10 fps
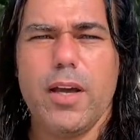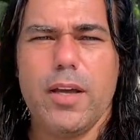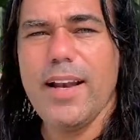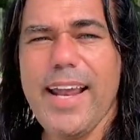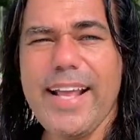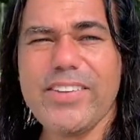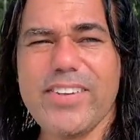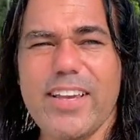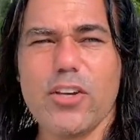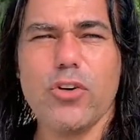
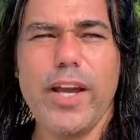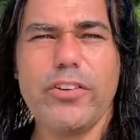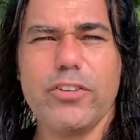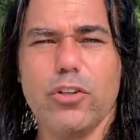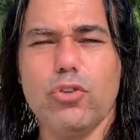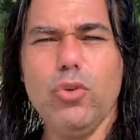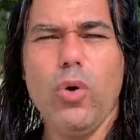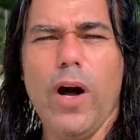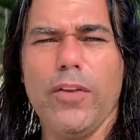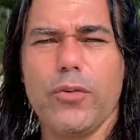let's crash the two
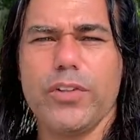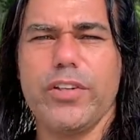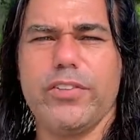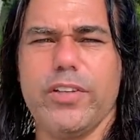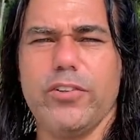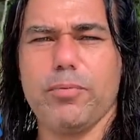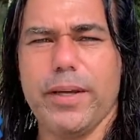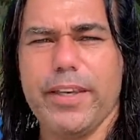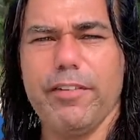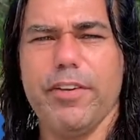hundred resistance by
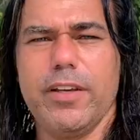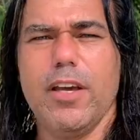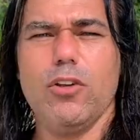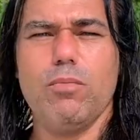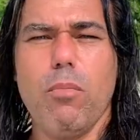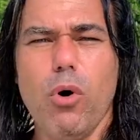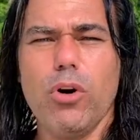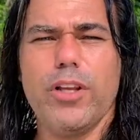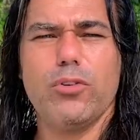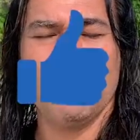giving
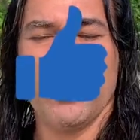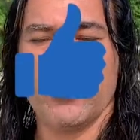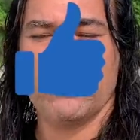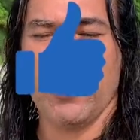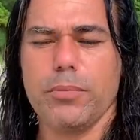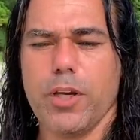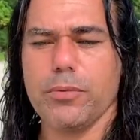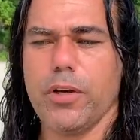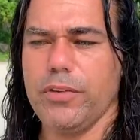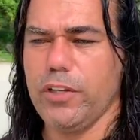more than two hundred thumbs
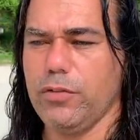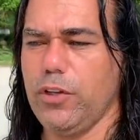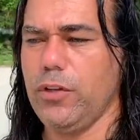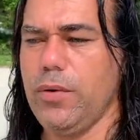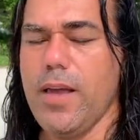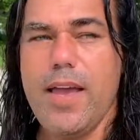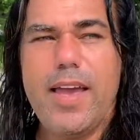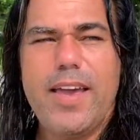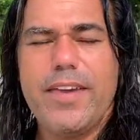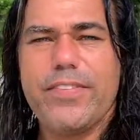ups on this video.
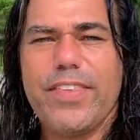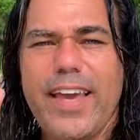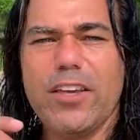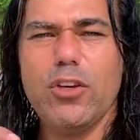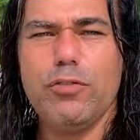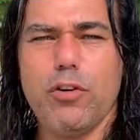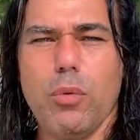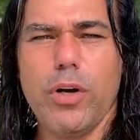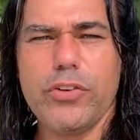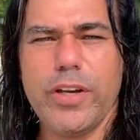Thank you for
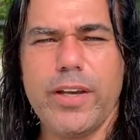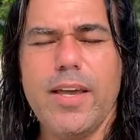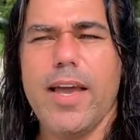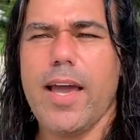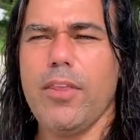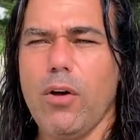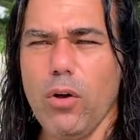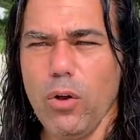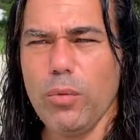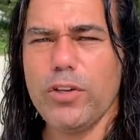watching, and
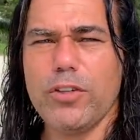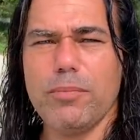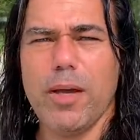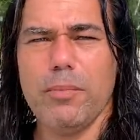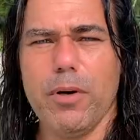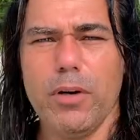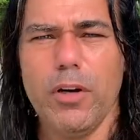always remember